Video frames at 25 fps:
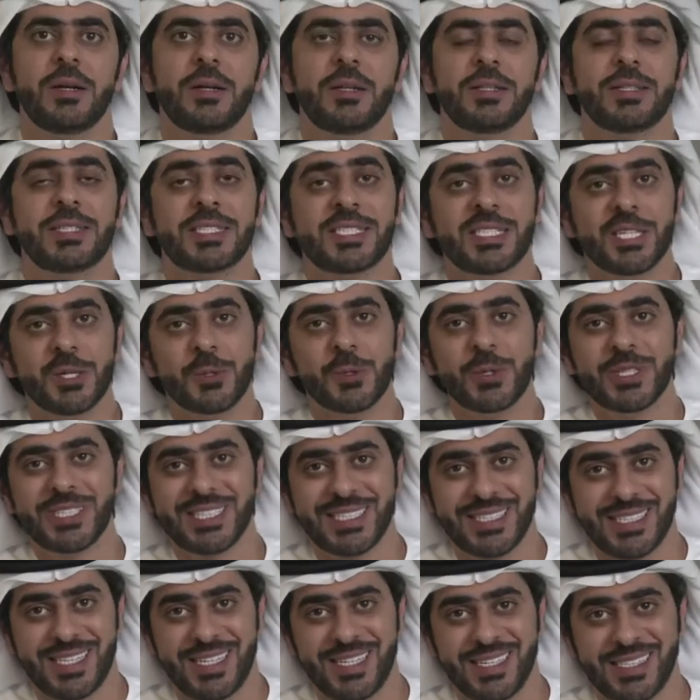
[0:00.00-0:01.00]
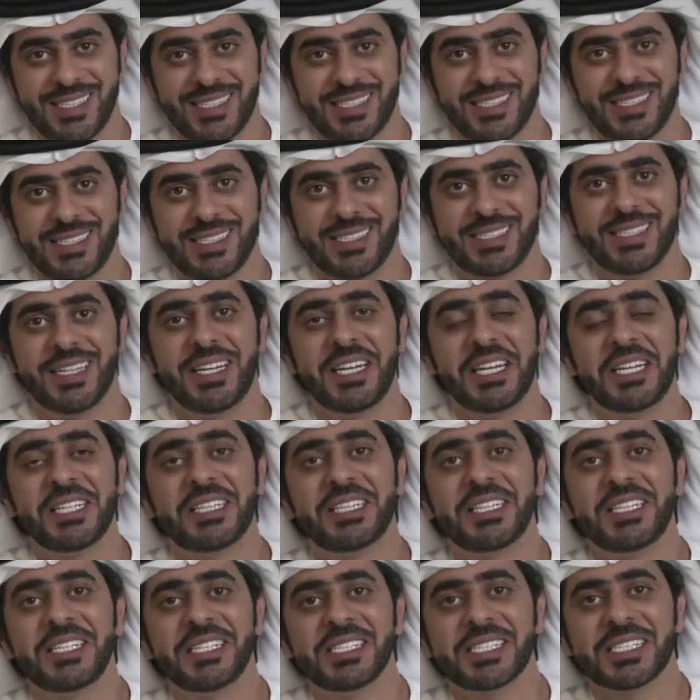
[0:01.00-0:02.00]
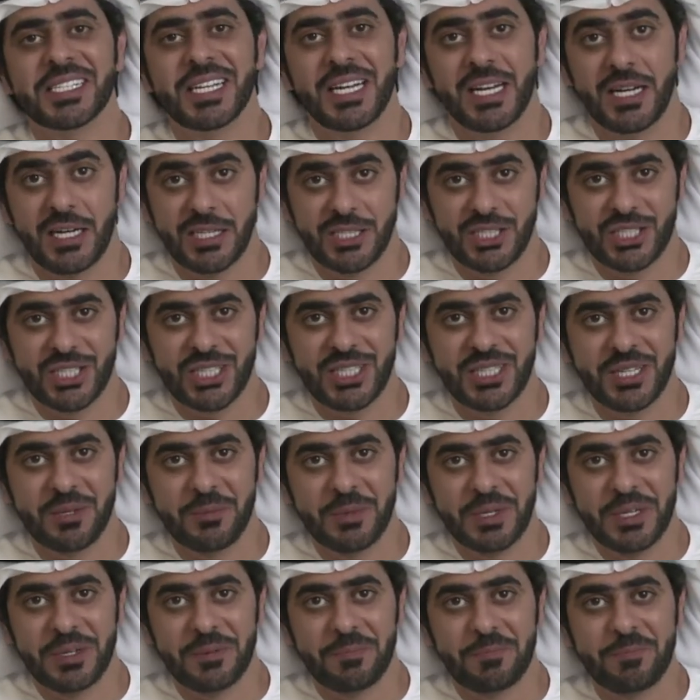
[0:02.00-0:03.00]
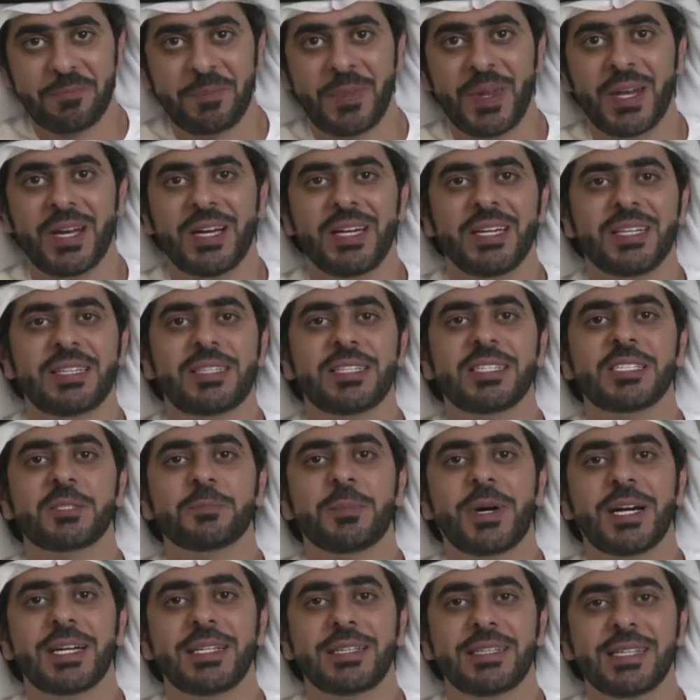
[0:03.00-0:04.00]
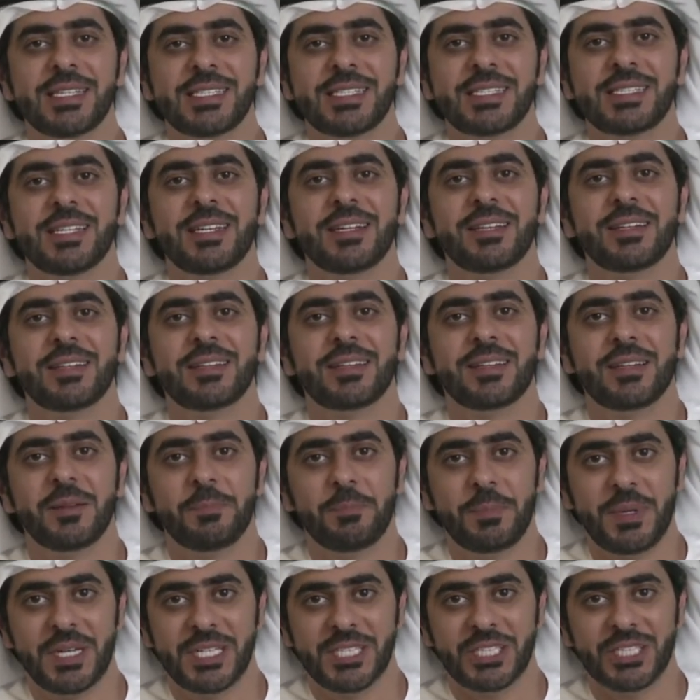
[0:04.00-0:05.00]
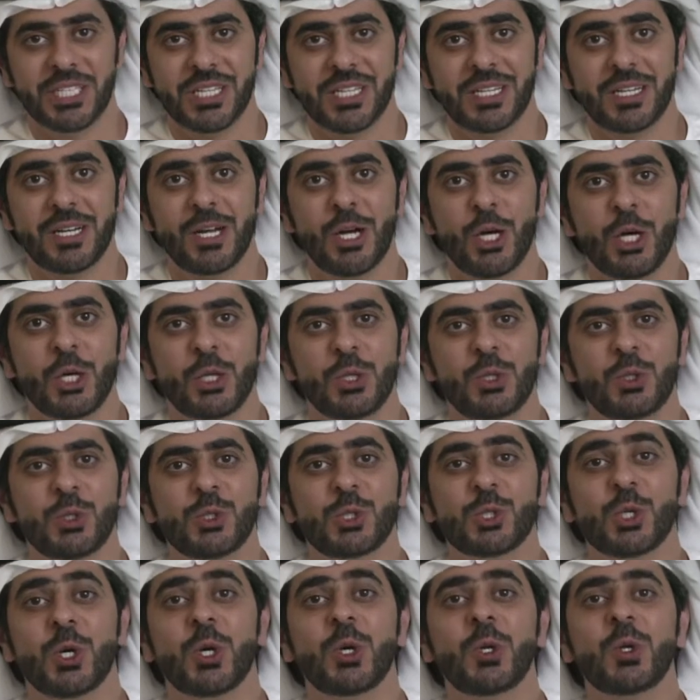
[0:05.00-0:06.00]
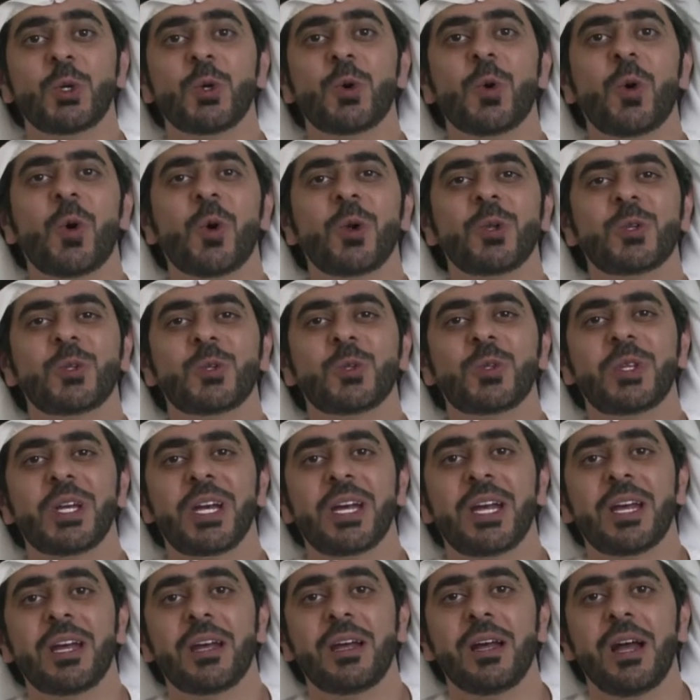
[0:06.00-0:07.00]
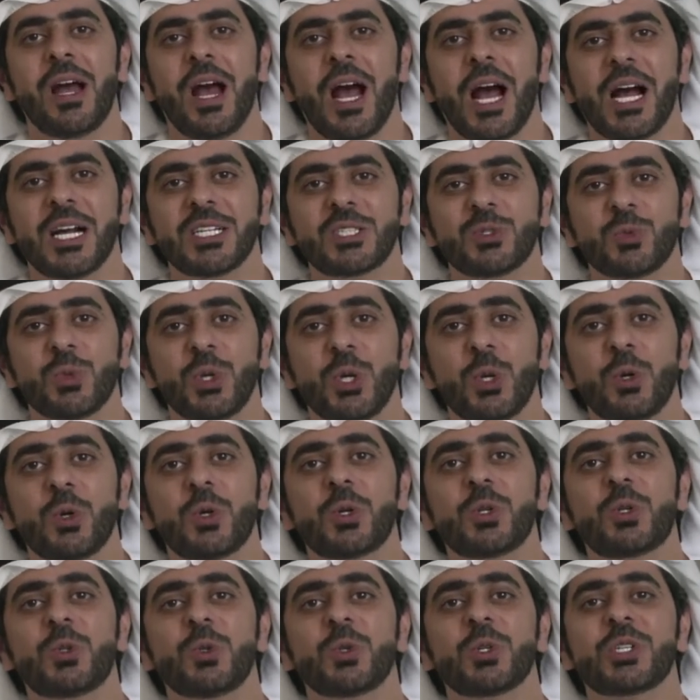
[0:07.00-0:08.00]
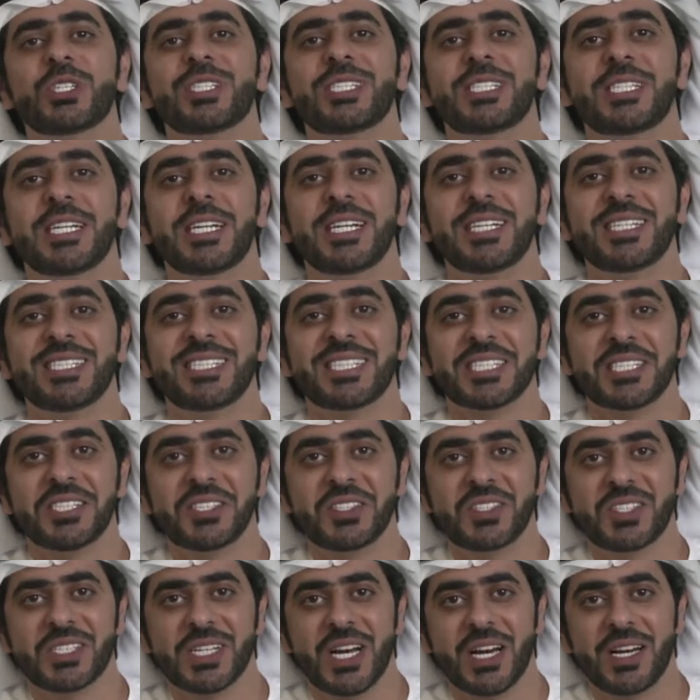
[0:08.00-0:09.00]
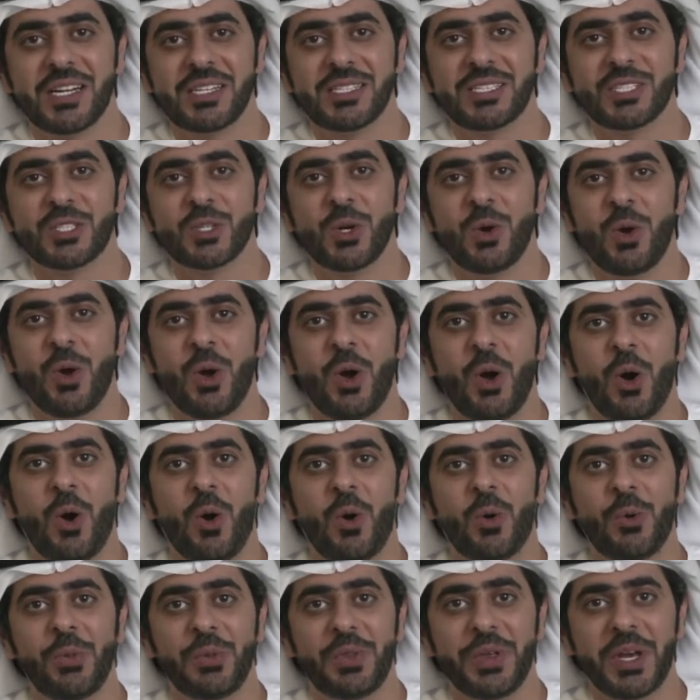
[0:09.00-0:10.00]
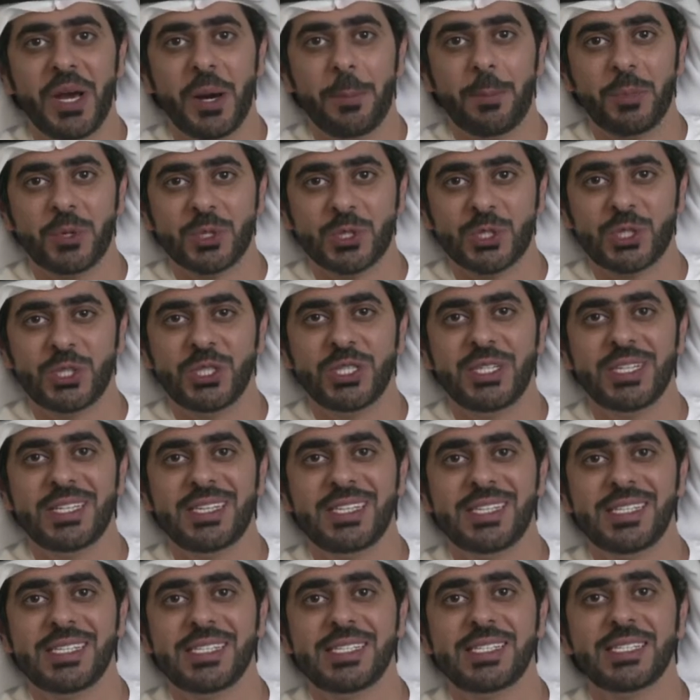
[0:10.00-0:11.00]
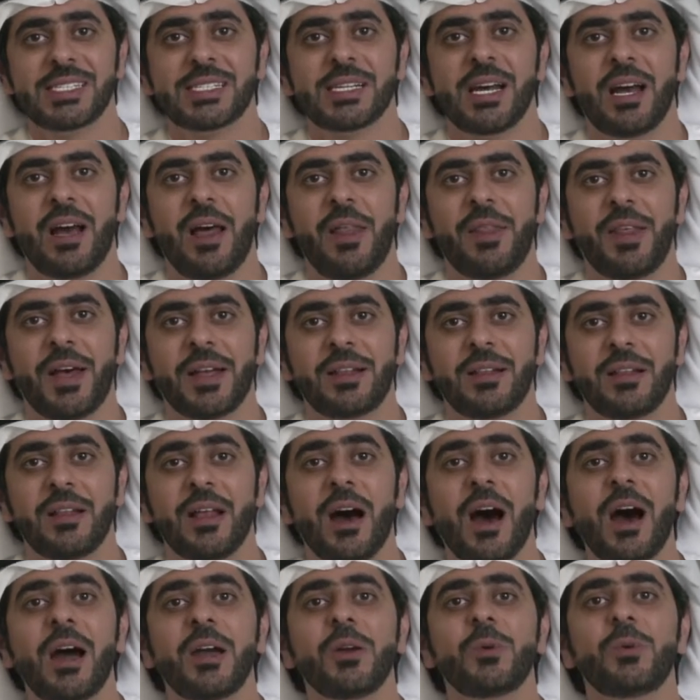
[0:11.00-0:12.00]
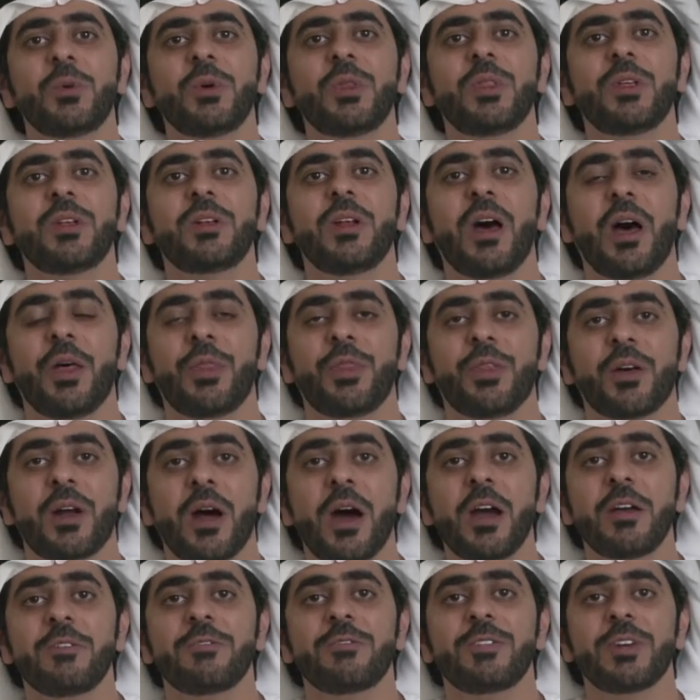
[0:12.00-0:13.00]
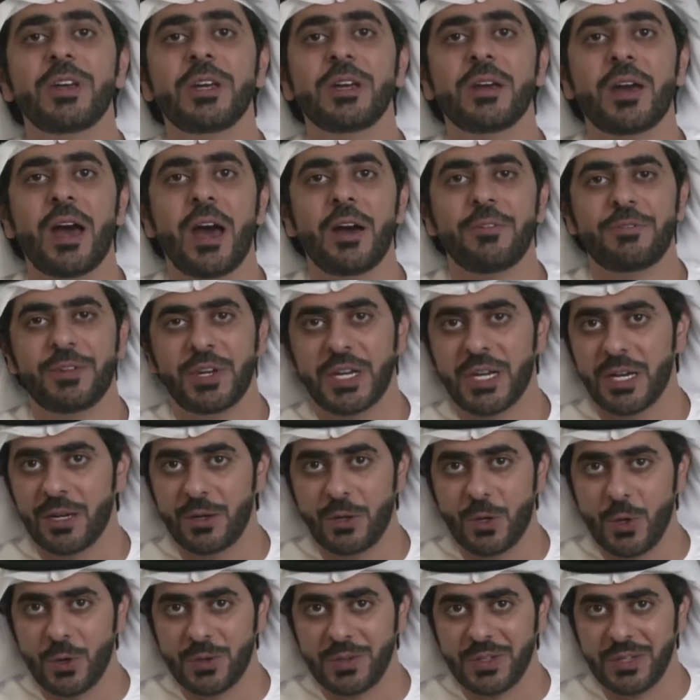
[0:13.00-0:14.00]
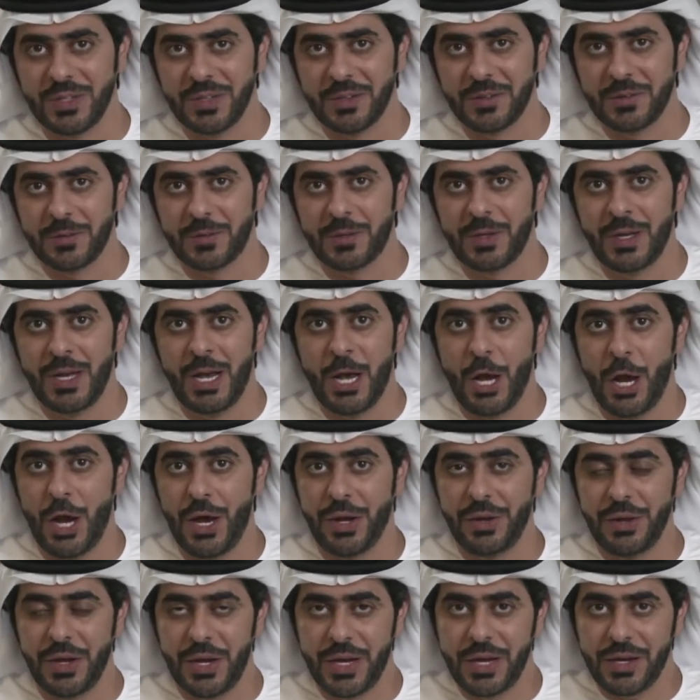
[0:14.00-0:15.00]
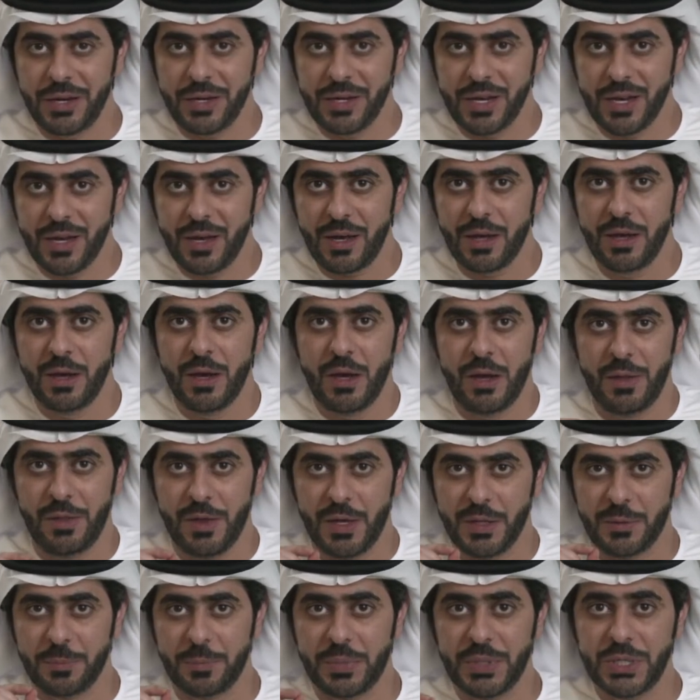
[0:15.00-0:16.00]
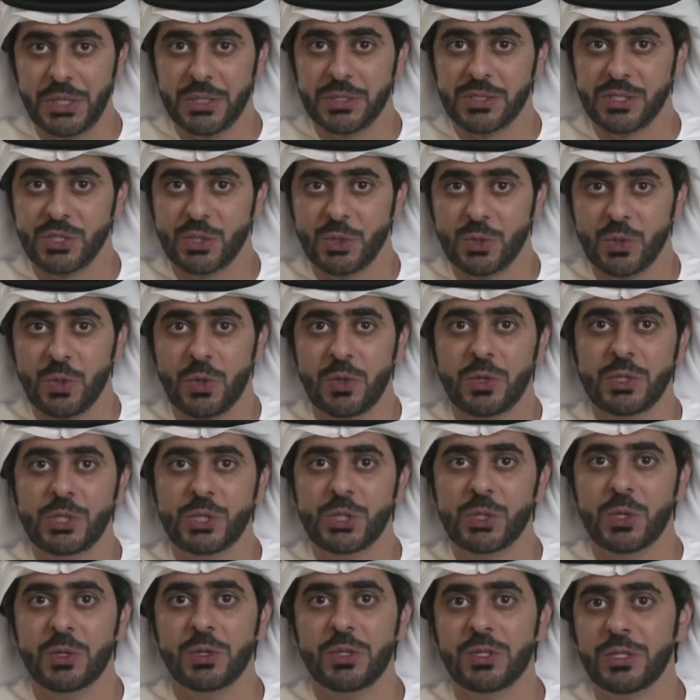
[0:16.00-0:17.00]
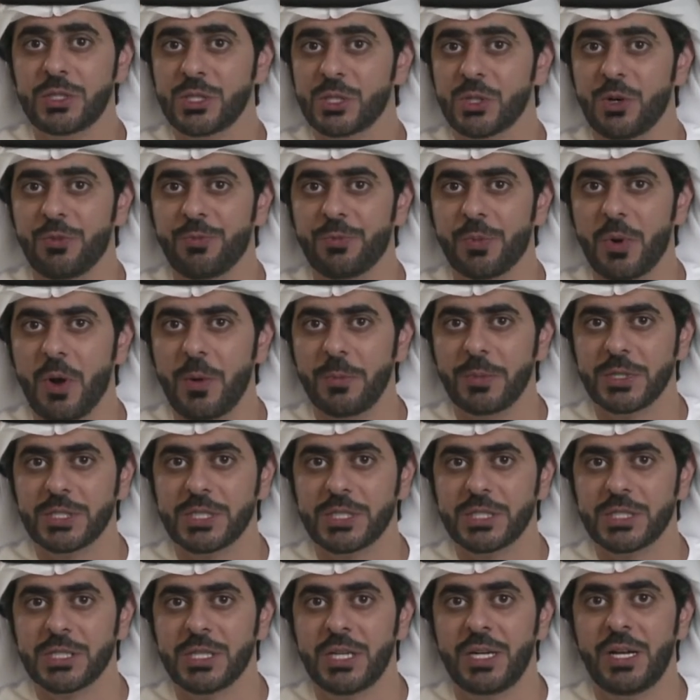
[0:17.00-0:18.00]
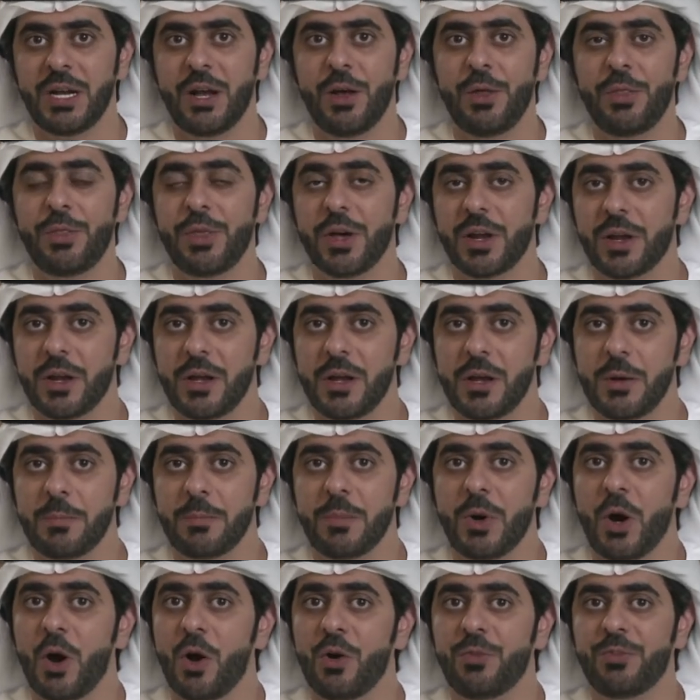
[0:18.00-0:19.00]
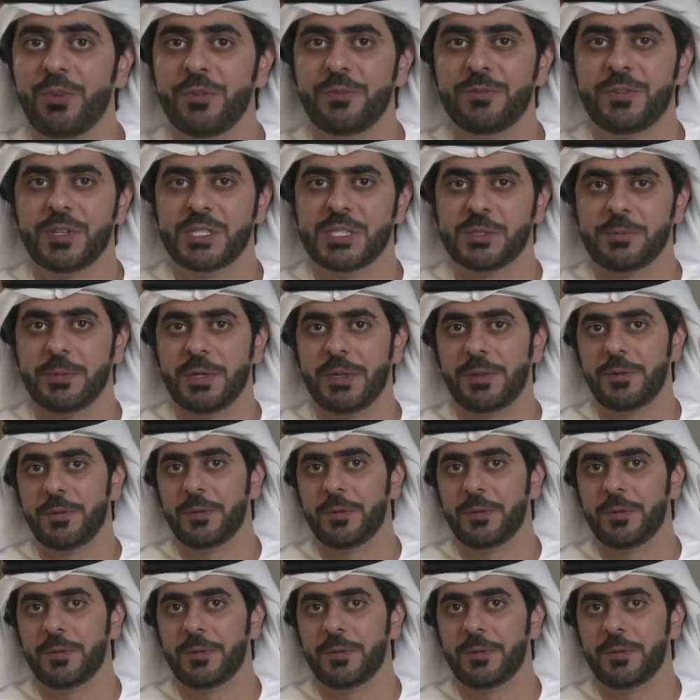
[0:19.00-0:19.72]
Distinguished guests, ladies and gentlemen, it is my distinct pleasure to join you all today as we look to exchange insights on the opportunities that lie within a thriving African continent, an area that bears no shortage of promise in the realm of investment.